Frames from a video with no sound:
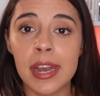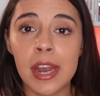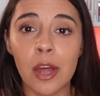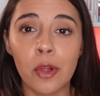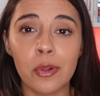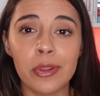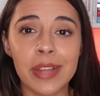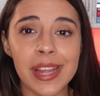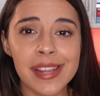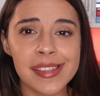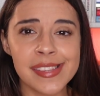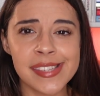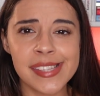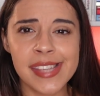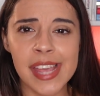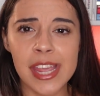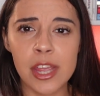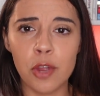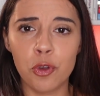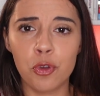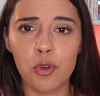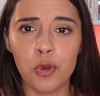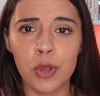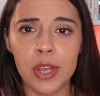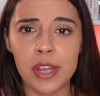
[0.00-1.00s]
Now, let's say
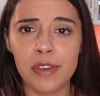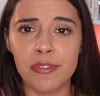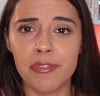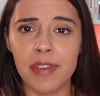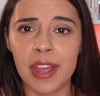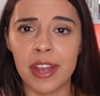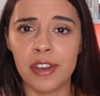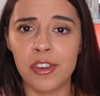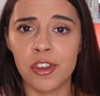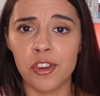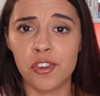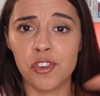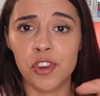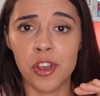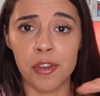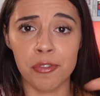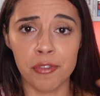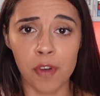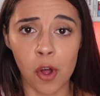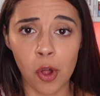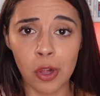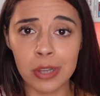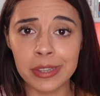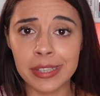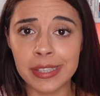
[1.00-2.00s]
you took advantage
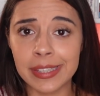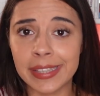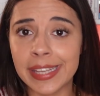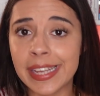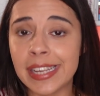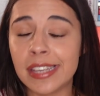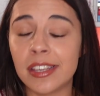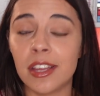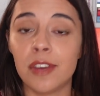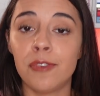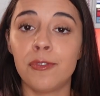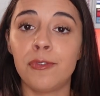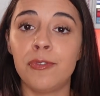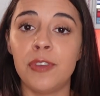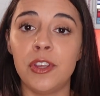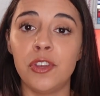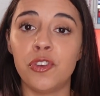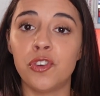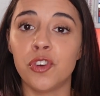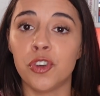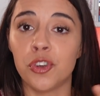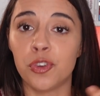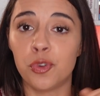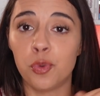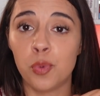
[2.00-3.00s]
of all the LinkedIn
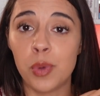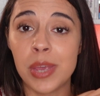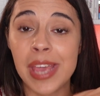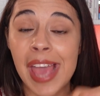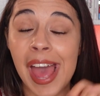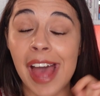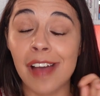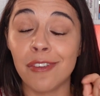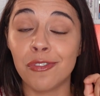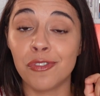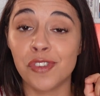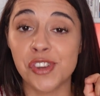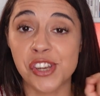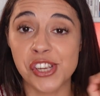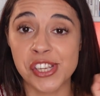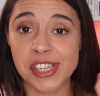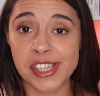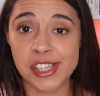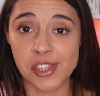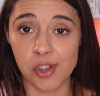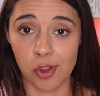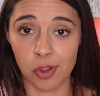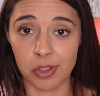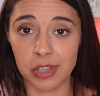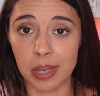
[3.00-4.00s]
features we have
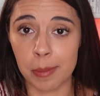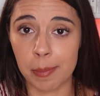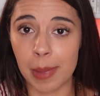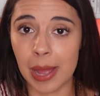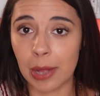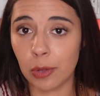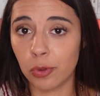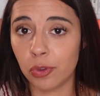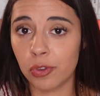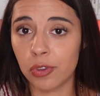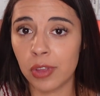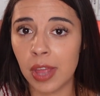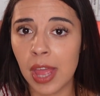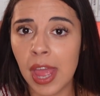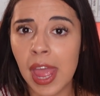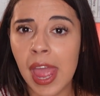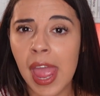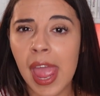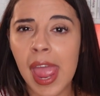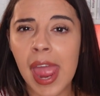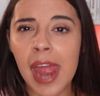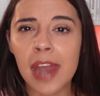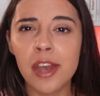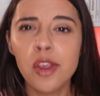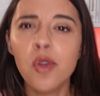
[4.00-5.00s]
just talked about,
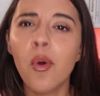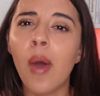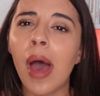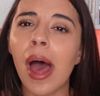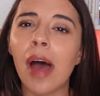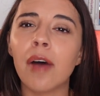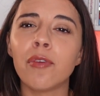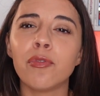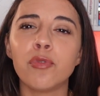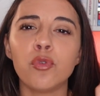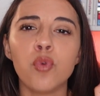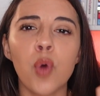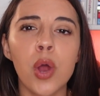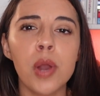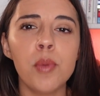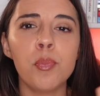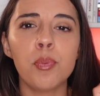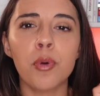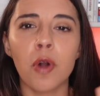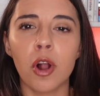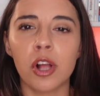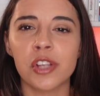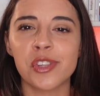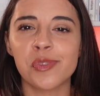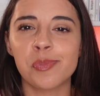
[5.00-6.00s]
and you have one
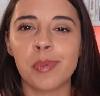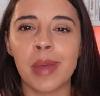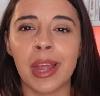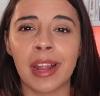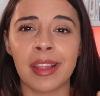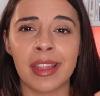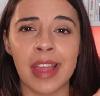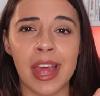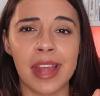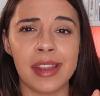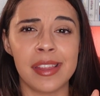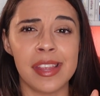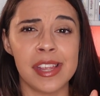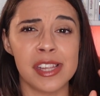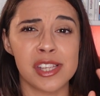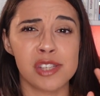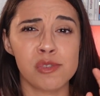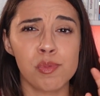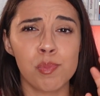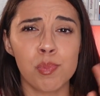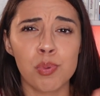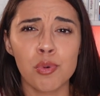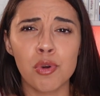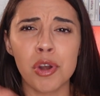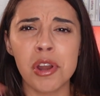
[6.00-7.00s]
prospect that
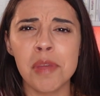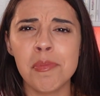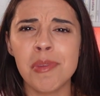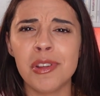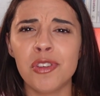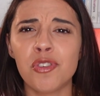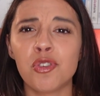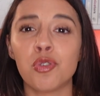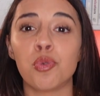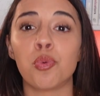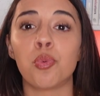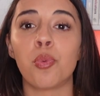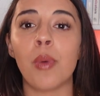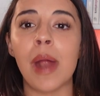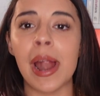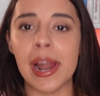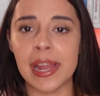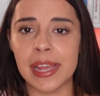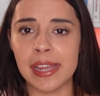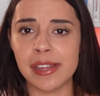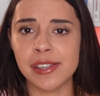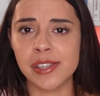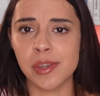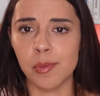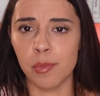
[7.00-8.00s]
is pretty much
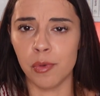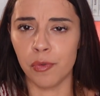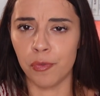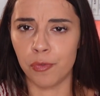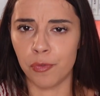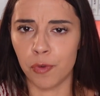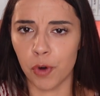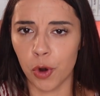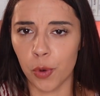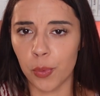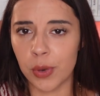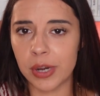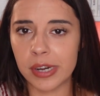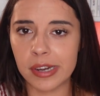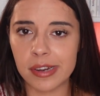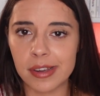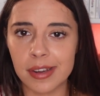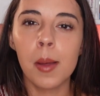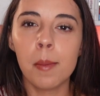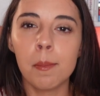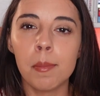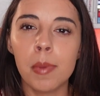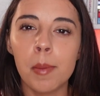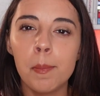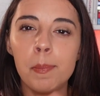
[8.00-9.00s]
ready to move forward.
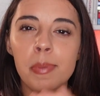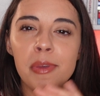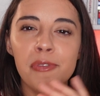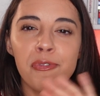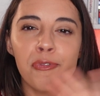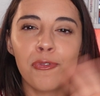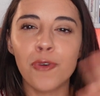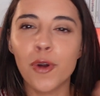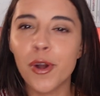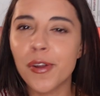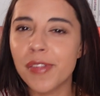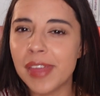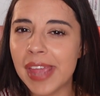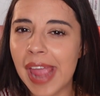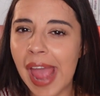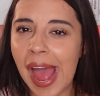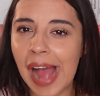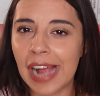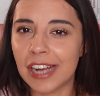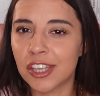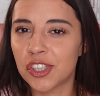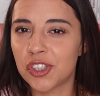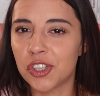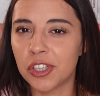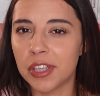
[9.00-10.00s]
But before they
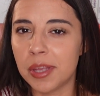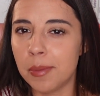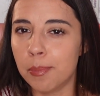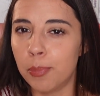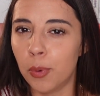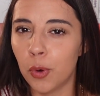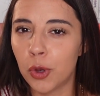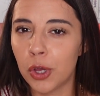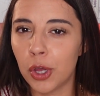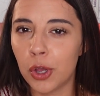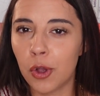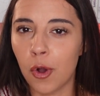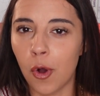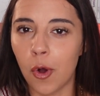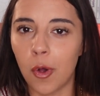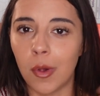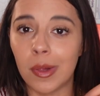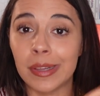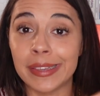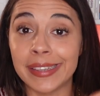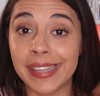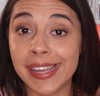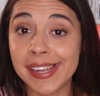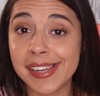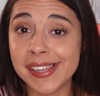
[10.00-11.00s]
actually book a
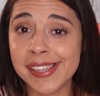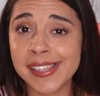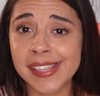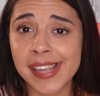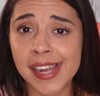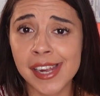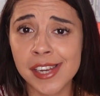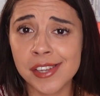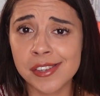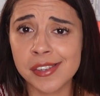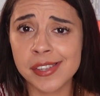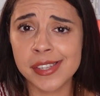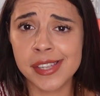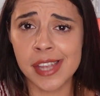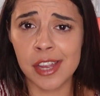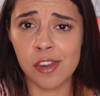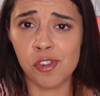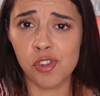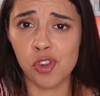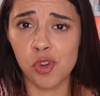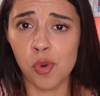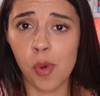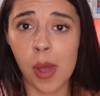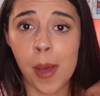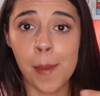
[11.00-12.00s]
call, they decide to
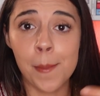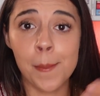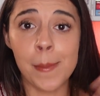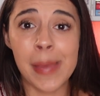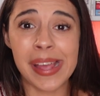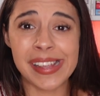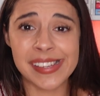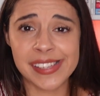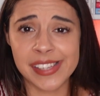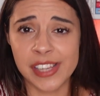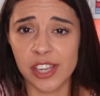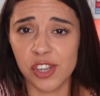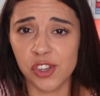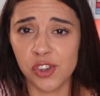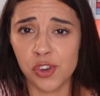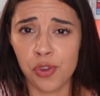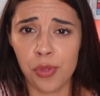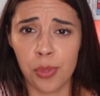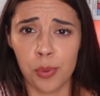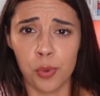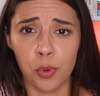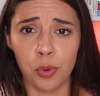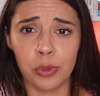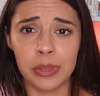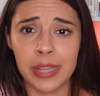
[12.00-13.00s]
send you a message
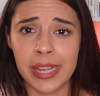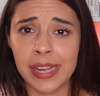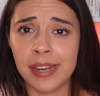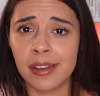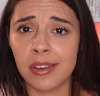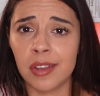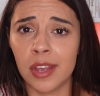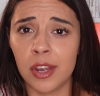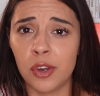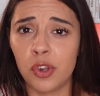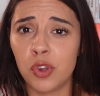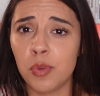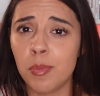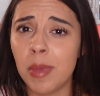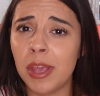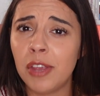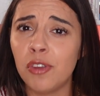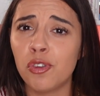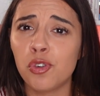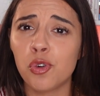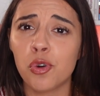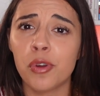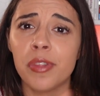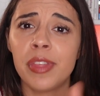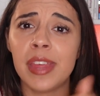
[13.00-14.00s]
through LinkedIn to make
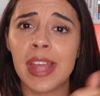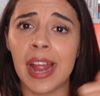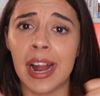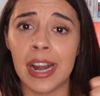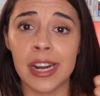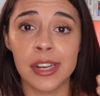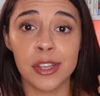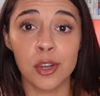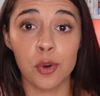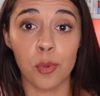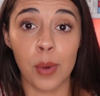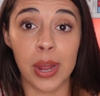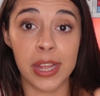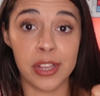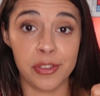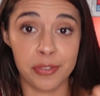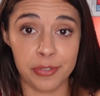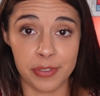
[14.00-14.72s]
sure they are the right